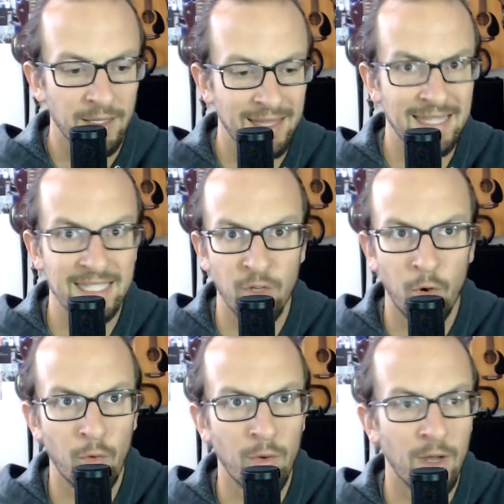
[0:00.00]
This
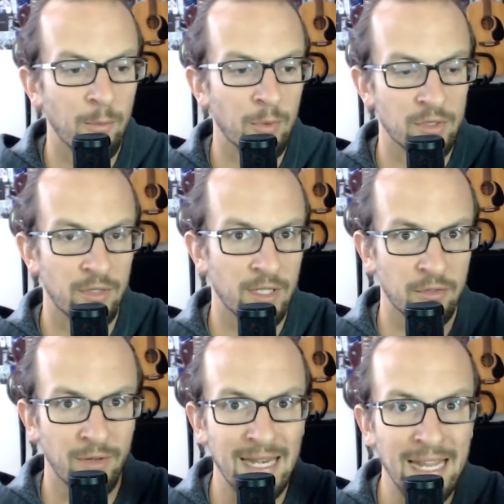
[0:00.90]
whole upward
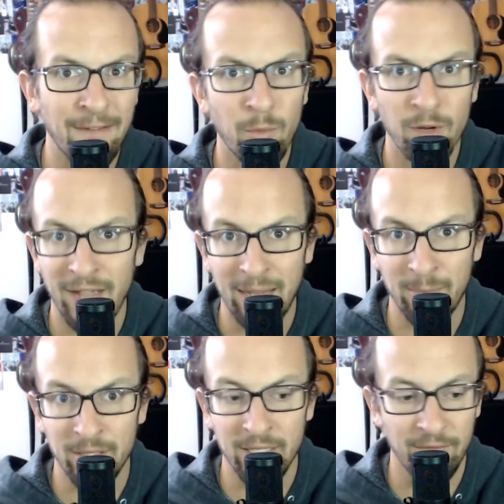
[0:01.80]
trajectory never would have
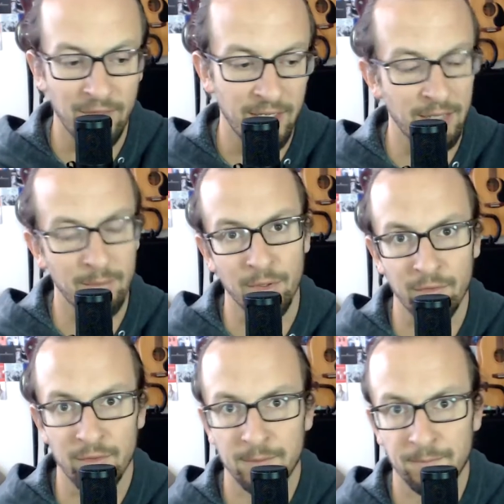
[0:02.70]
happened if they didn't
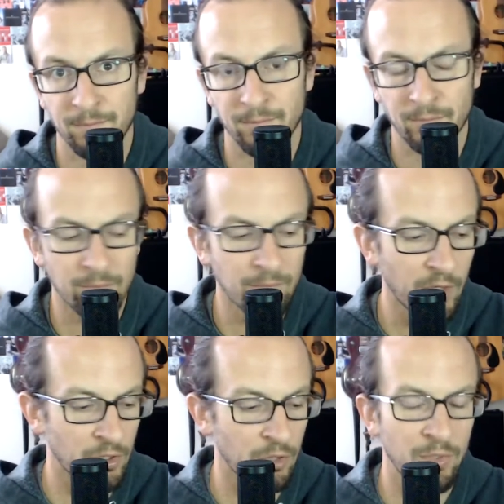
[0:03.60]
move.
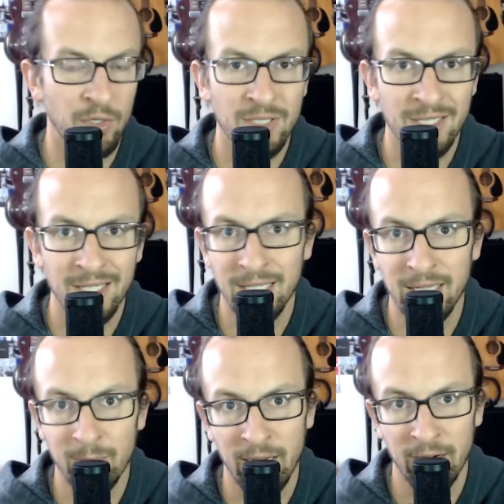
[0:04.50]
So when you're sitting in
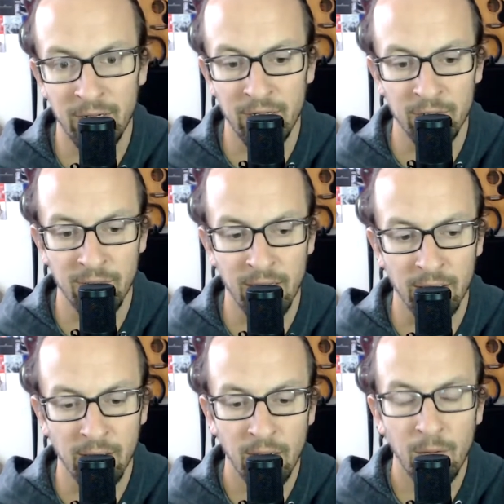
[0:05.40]
the Bay Area and you're like,
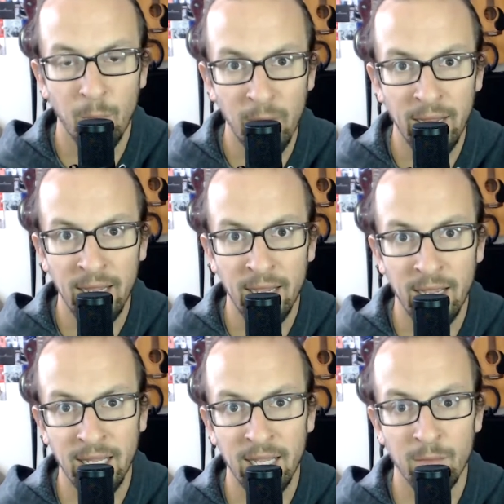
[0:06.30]
"Wah, I
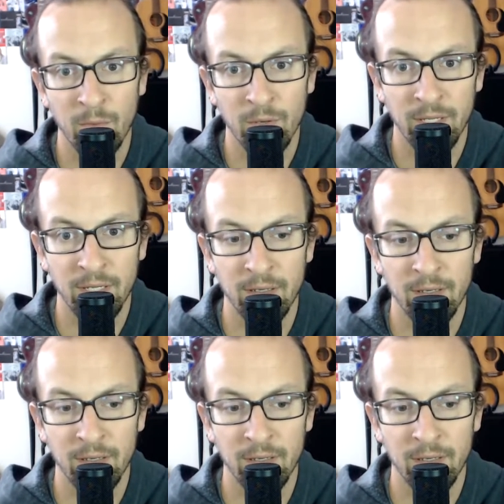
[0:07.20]
can't work here.